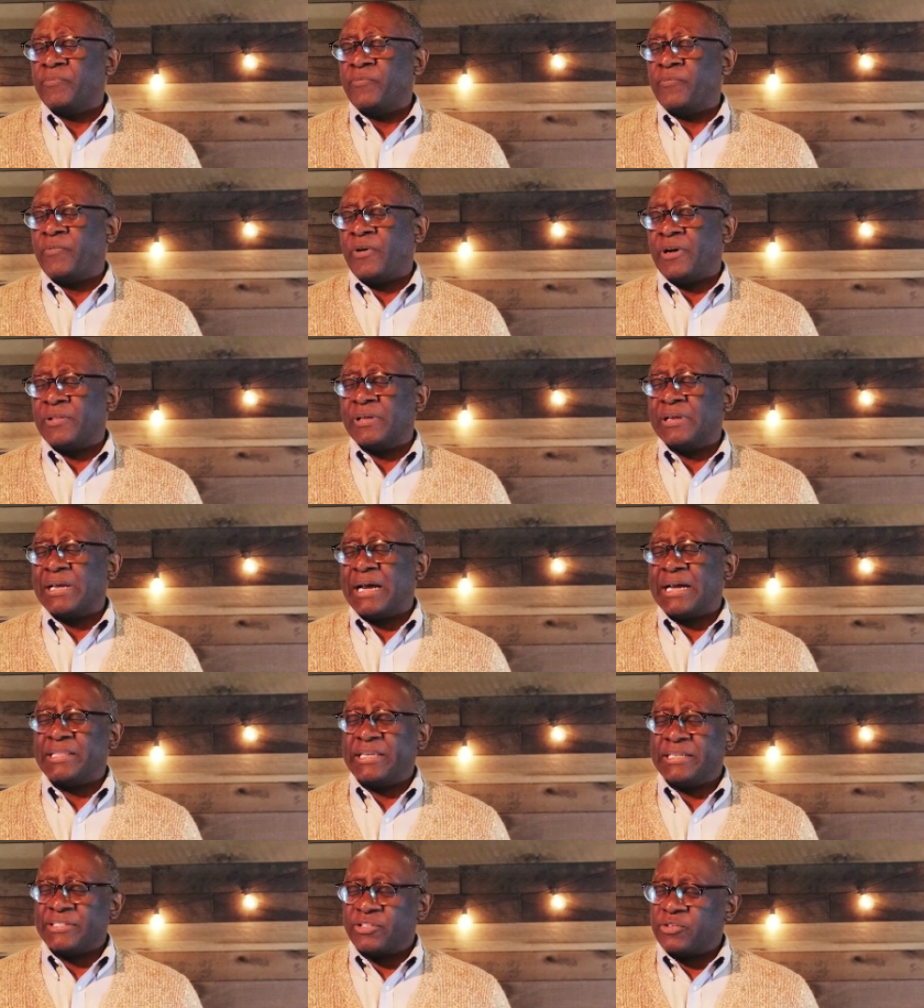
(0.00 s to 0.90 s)
Father
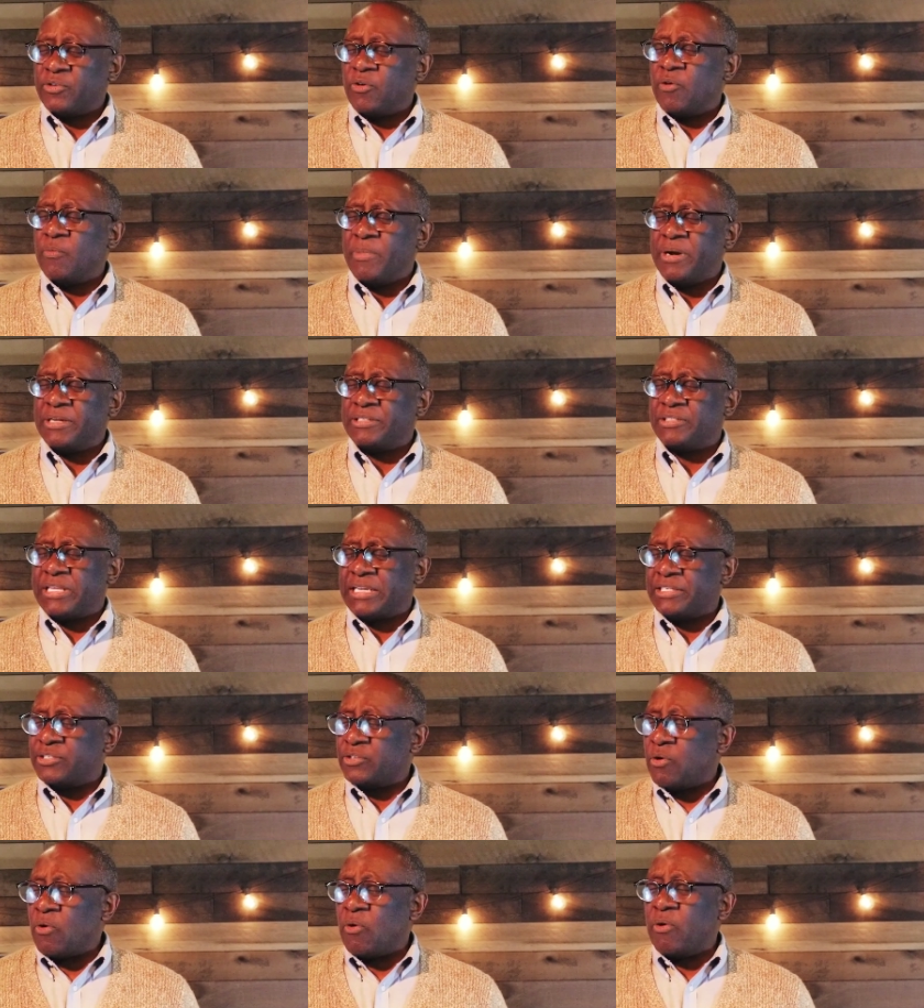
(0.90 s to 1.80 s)
God, there's so much
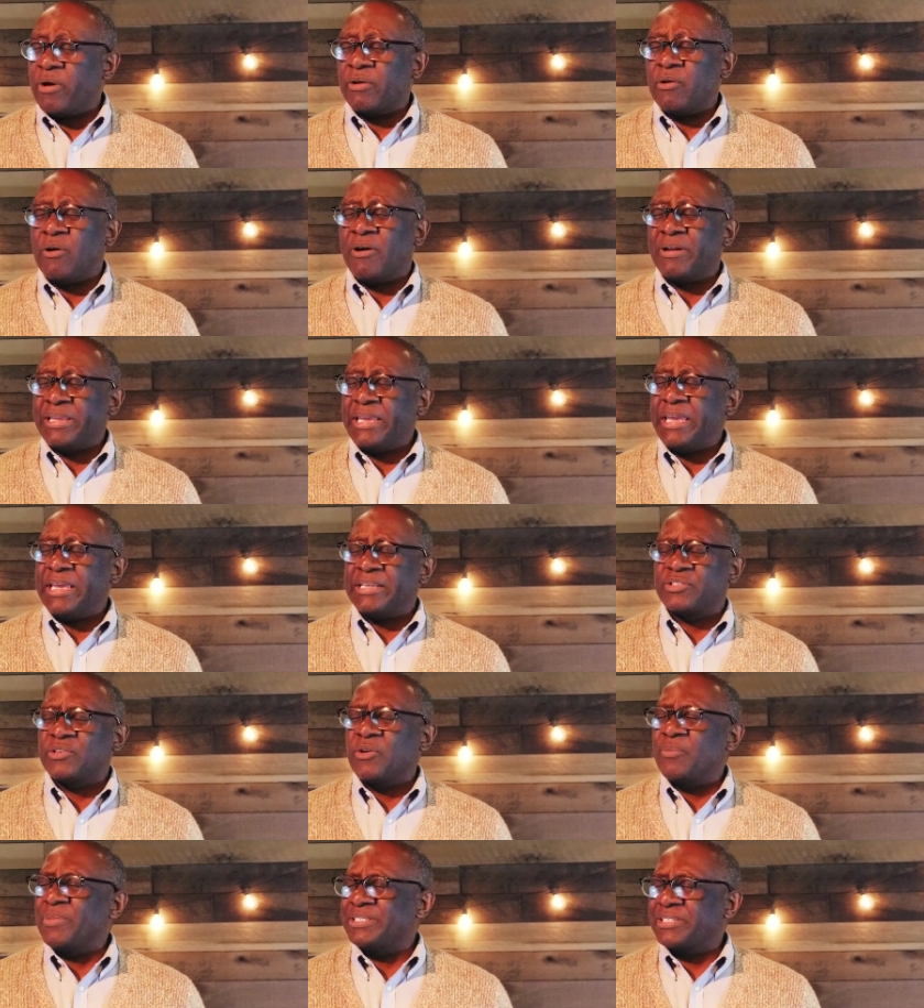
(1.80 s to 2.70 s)
that's going on here,
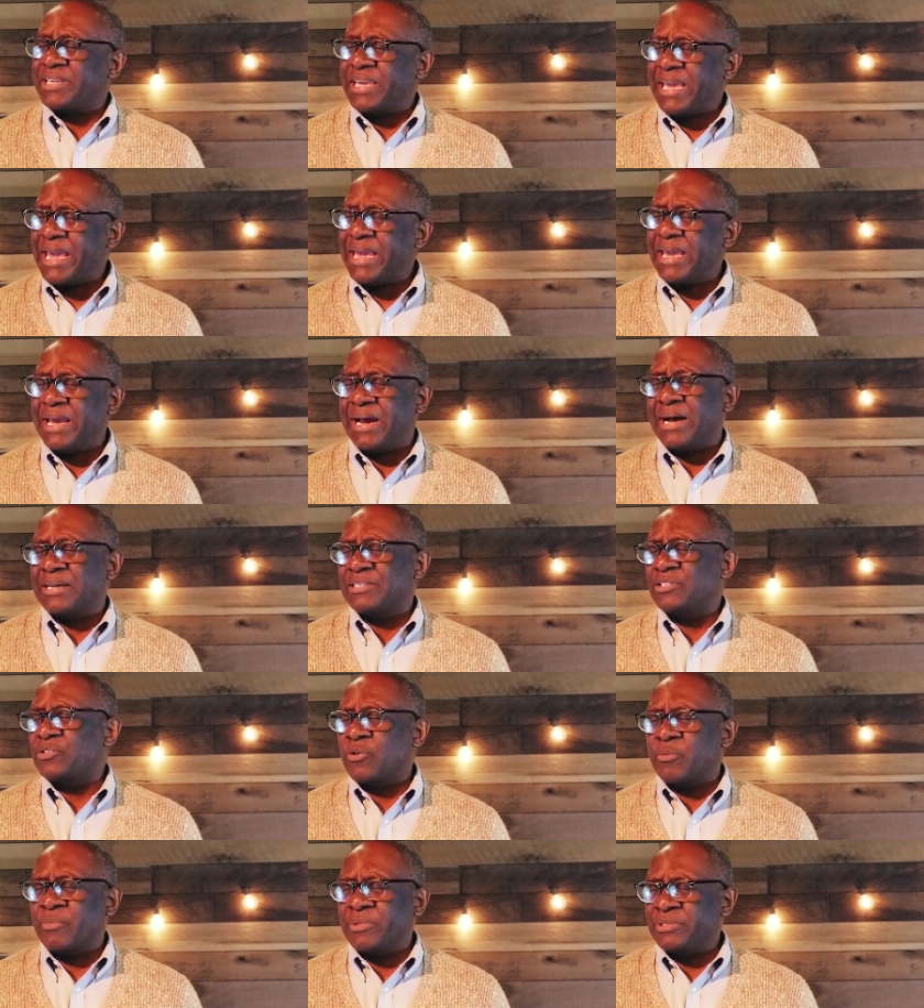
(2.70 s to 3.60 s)
so much chaos,
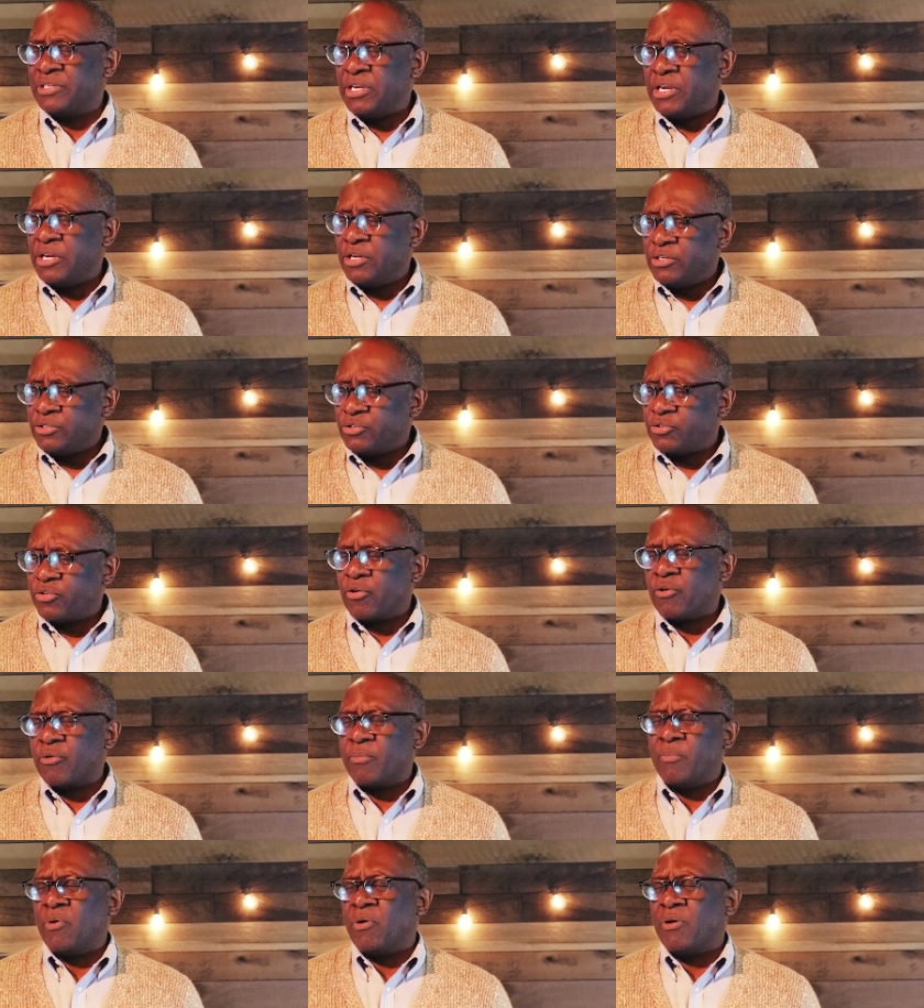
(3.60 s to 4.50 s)
so much
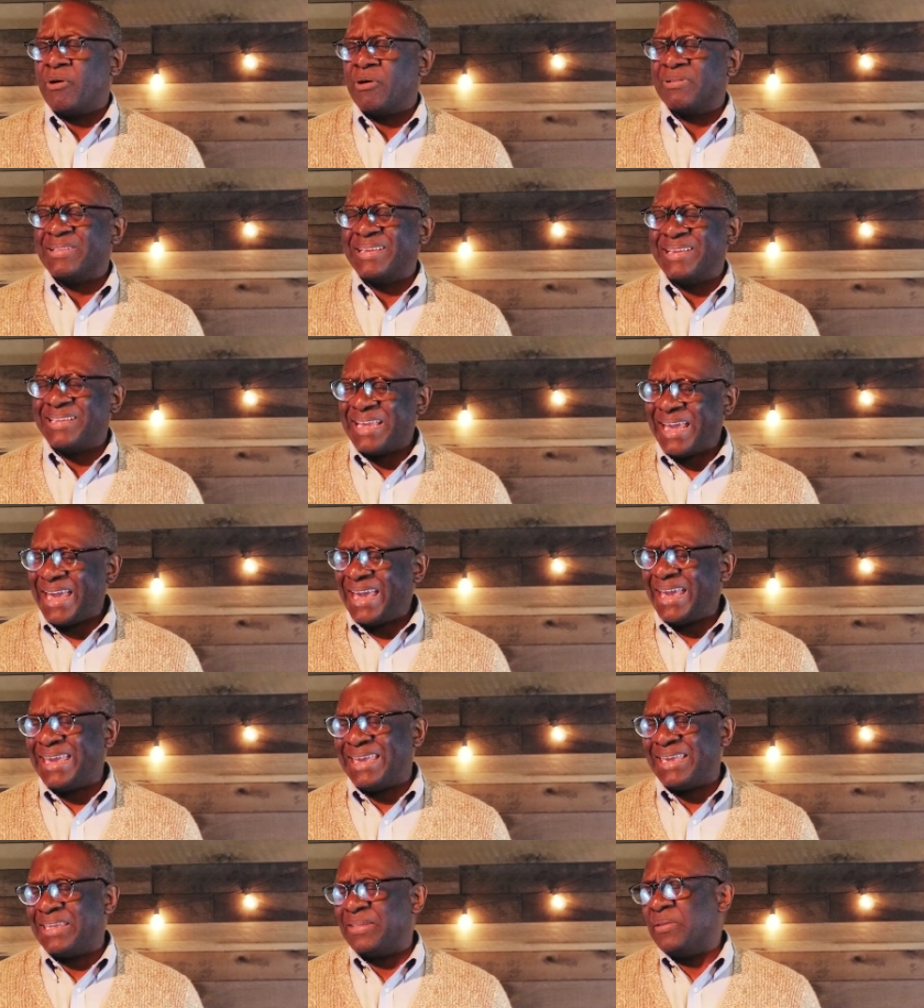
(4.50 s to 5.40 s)
turmoil and
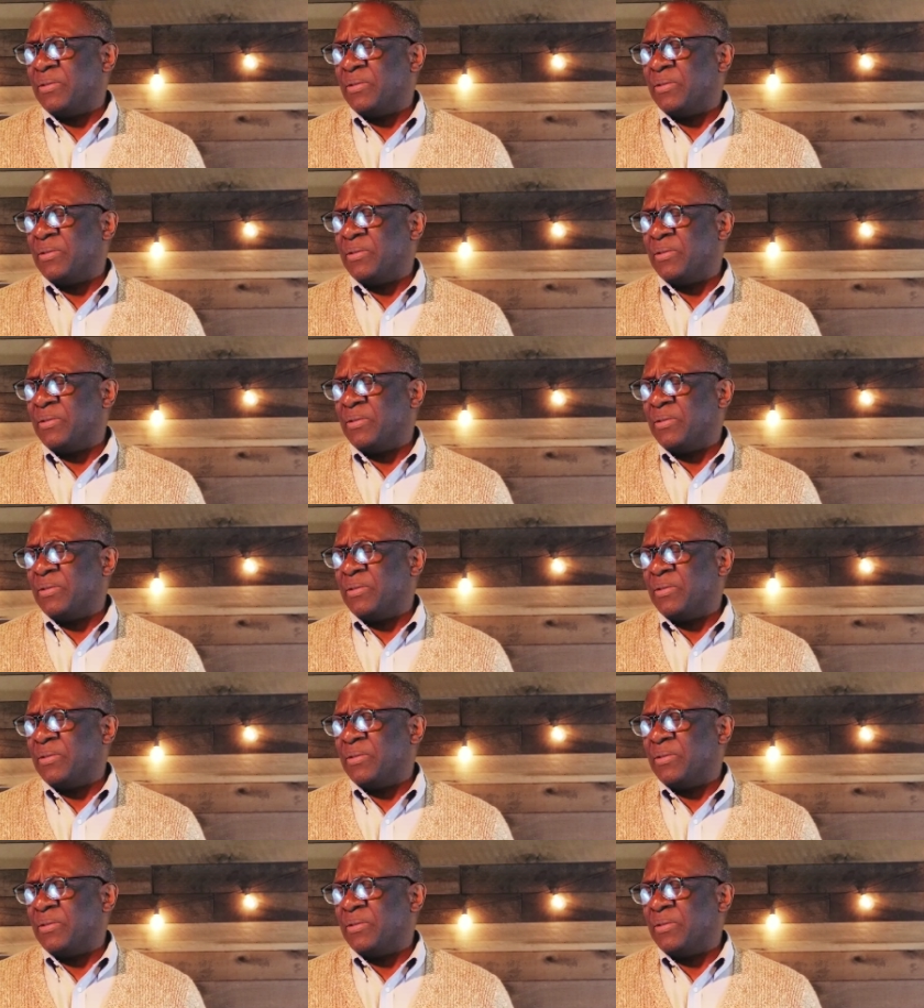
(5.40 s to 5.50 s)
hate,